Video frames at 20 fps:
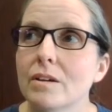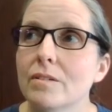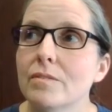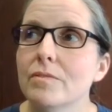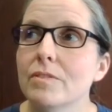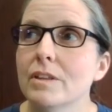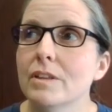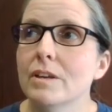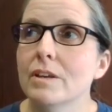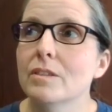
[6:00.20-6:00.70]

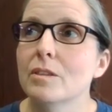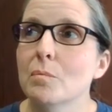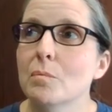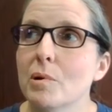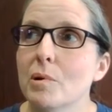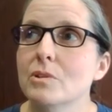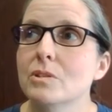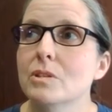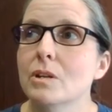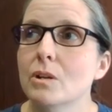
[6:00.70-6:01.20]
of the
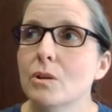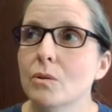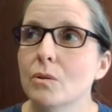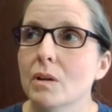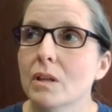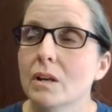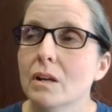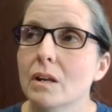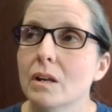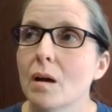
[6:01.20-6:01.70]
person who
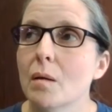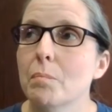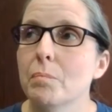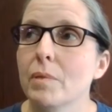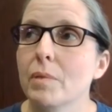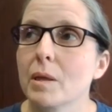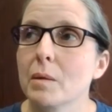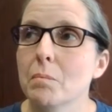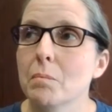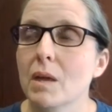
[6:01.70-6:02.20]
ended up
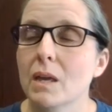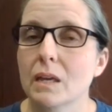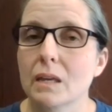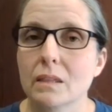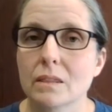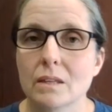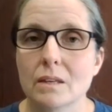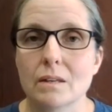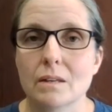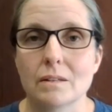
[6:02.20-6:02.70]
like
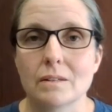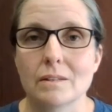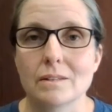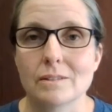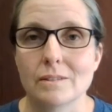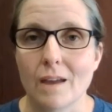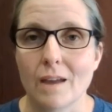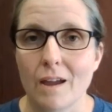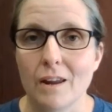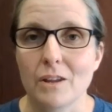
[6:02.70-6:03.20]
making the
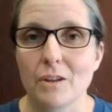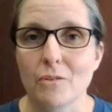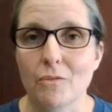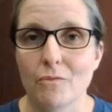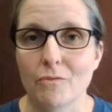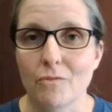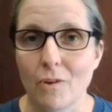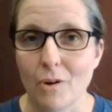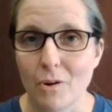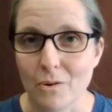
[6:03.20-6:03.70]
deciding
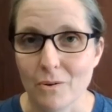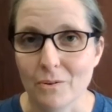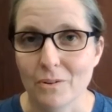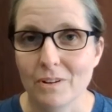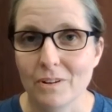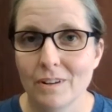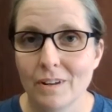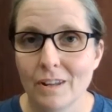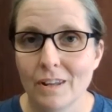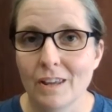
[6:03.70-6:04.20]
vote
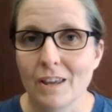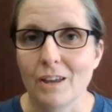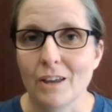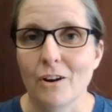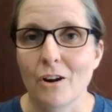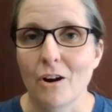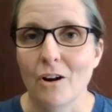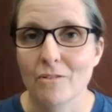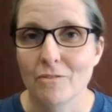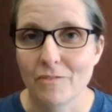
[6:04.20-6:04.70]
in
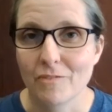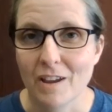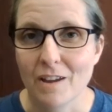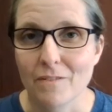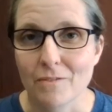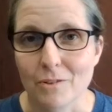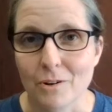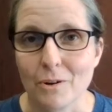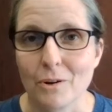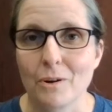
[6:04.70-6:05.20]
our
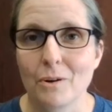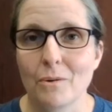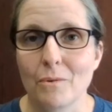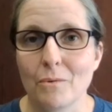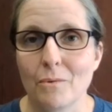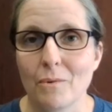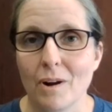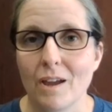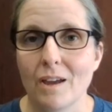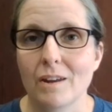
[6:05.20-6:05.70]
favor
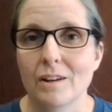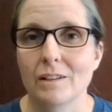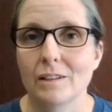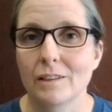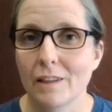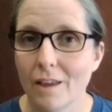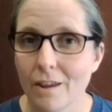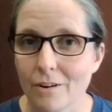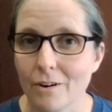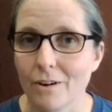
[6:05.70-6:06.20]
read a
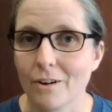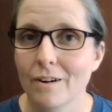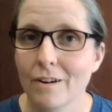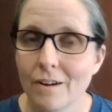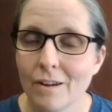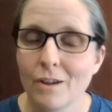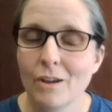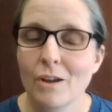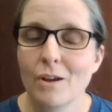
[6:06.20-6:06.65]
letter